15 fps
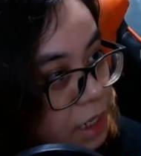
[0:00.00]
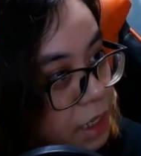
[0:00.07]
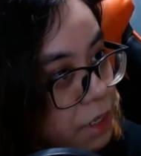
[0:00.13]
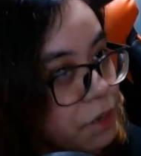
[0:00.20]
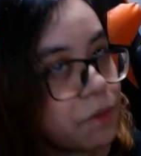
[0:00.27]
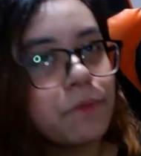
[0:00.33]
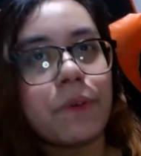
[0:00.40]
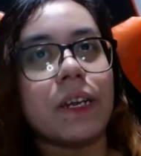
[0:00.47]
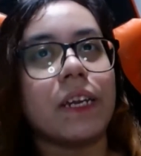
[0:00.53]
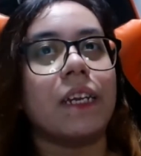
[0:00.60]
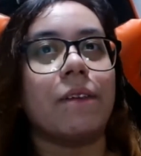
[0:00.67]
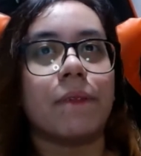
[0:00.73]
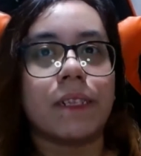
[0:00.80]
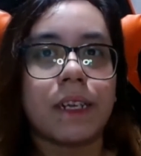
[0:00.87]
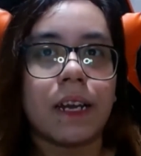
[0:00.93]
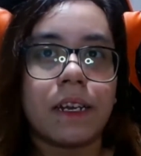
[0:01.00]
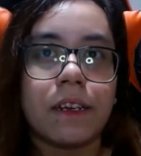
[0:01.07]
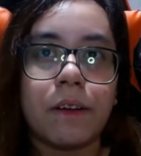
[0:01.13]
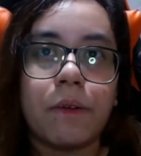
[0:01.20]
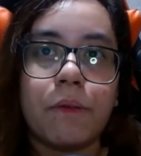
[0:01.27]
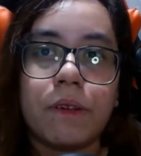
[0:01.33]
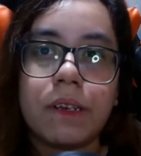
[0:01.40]
in a way, it was kind
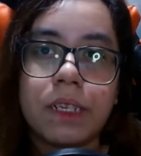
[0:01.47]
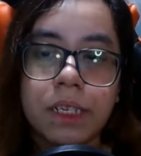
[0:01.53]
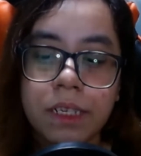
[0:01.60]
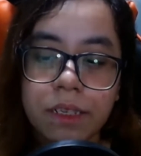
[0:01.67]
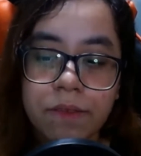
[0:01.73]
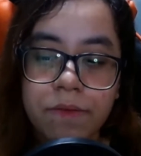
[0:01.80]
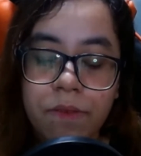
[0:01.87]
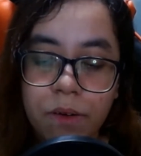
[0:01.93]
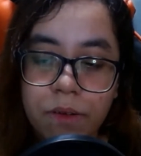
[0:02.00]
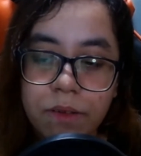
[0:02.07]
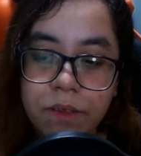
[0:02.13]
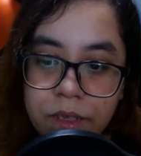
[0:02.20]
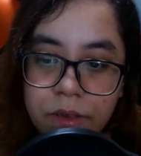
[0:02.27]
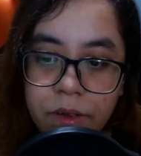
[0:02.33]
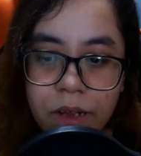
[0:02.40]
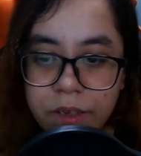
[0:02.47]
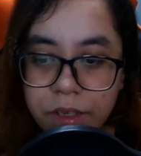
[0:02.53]
of Oichi's fault. So I'll